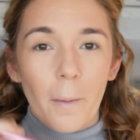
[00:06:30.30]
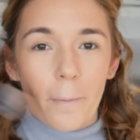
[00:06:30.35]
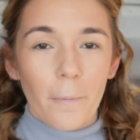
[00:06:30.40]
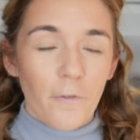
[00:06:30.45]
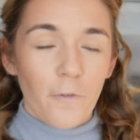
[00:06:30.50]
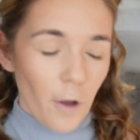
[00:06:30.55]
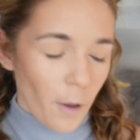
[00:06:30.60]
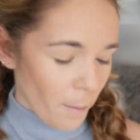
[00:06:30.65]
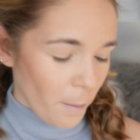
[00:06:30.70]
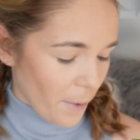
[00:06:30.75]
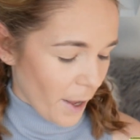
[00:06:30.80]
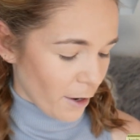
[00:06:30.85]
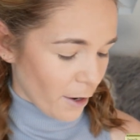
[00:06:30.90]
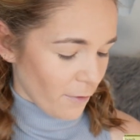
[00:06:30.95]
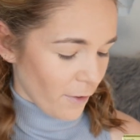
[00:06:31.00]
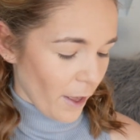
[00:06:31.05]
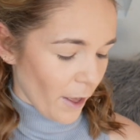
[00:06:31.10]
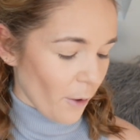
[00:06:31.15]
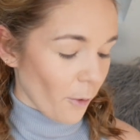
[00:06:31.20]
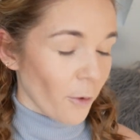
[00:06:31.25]
from
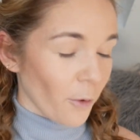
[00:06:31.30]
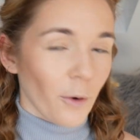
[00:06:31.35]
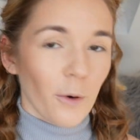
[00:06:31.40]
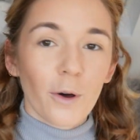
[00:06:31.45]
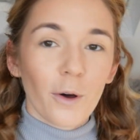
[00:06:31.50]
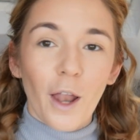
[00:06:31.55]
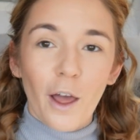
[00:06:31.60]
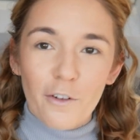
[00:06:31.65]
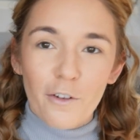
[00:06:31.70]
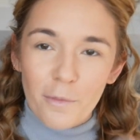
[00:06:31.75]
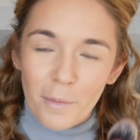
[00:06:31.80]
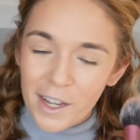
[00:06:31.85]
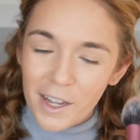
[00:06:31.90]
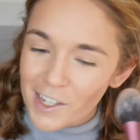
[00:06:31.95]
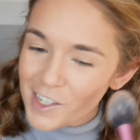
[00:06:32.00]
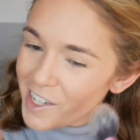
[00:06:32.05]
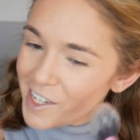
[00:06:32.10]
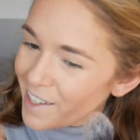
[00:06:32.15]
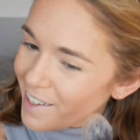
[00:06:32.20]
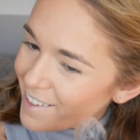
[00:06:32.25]
Benefit all over my
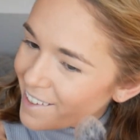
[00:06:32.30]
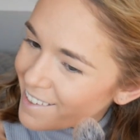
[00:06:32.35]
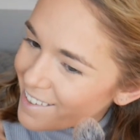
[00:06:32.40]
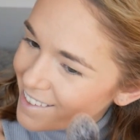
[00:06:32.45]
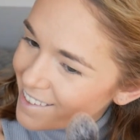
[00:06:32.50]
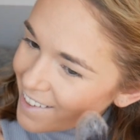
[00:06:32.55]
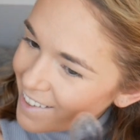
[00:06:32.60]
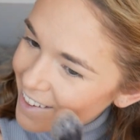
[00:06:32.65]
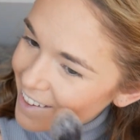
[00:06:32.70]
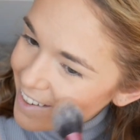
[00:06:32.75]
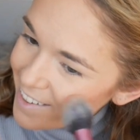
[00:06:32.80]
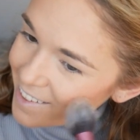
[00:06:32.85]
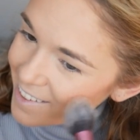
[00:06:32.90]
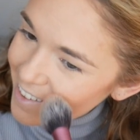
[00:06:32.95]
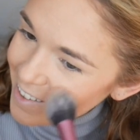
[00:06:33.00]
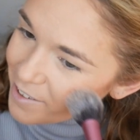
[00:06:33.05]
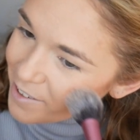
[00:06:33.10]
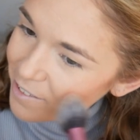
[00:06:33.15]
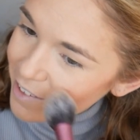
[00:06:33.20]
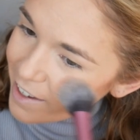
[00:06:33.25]
cheeks.
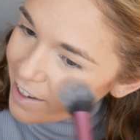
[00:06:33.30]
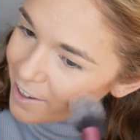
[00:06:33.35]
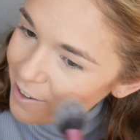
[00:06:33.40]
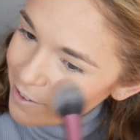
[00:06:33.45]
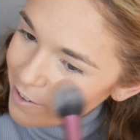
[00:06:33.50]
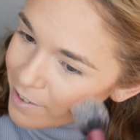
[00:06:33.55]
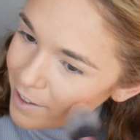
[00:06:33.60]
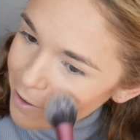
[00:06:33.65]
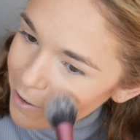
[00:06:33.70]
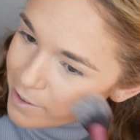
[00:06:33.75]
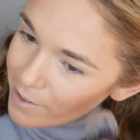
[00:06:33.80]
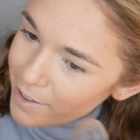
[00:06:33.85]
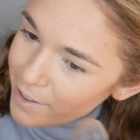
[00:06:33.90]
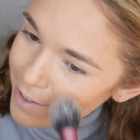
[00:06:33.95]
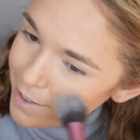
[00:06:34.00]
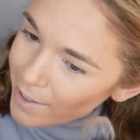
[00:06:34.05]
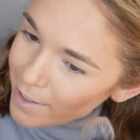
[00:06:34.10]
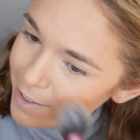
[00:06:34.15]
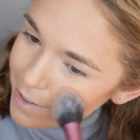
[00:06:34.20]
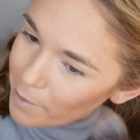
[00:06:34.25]
Don't know why I thought that was a
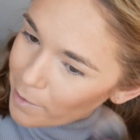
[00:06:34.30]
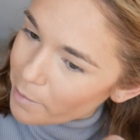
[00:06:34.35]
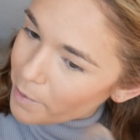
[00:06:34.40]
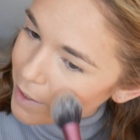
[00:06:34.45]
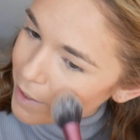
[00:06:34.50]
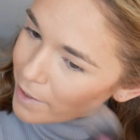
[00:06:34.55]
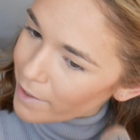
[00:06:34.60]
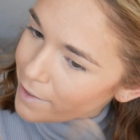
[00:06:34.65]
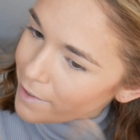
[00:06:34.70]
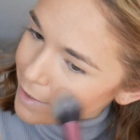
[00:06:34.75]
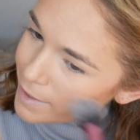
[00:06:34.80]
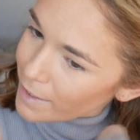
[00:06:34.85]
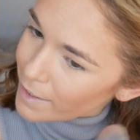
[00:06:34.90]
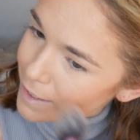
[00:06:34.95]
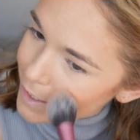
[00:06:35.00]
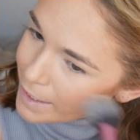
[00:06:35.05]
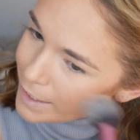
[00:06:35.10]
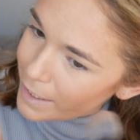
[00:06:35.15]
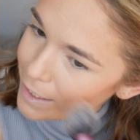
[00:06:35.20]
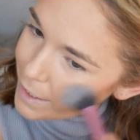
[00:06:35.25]
good look, but
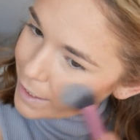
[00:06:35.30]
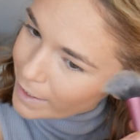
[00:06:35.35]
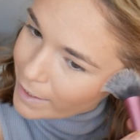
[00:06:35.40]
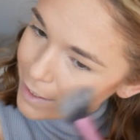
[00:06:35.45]
clearly I